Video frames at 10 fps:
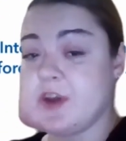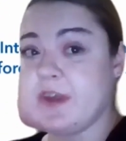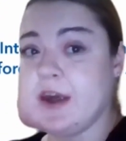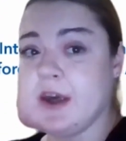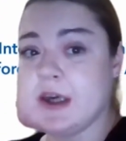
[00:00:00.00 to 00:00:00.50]

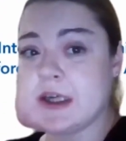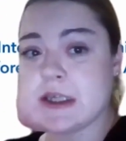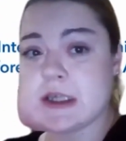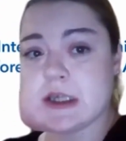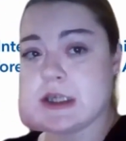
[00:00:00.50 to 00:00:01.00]
thank
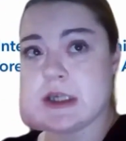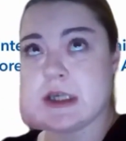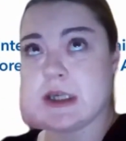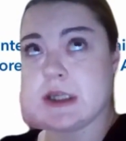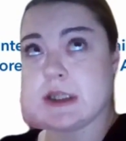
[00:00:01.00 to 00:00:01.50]

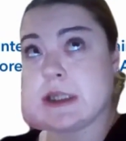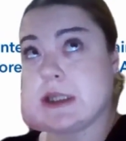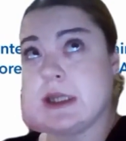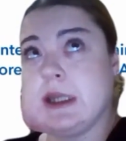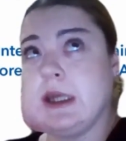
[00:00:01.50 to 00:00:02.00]

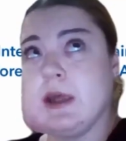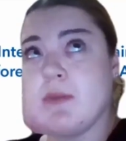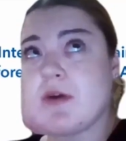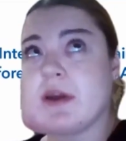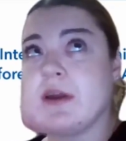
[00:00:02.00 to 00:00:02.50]
the
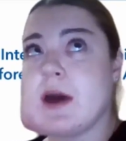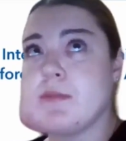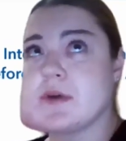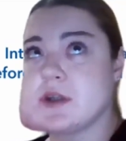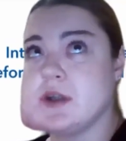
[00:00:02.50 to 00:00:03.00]
American
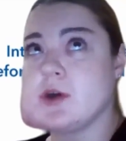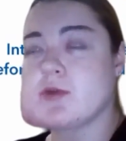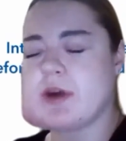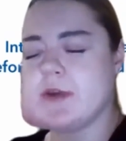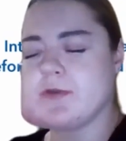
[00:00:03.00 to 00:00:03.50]
Embassy in
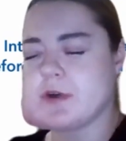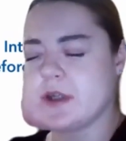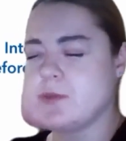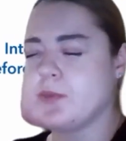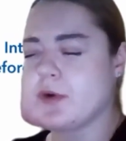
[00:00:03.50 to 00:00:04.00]
Ukraine for
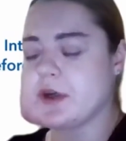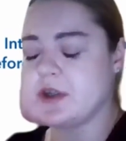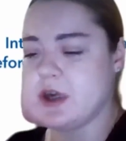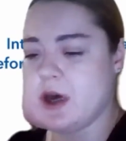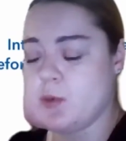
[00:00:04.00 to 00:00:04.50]

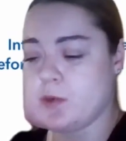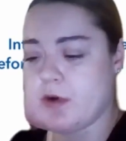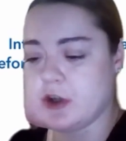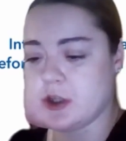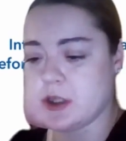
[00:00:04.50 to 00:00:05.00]
supporting our
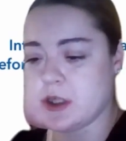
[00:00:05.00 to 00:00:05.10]
projects.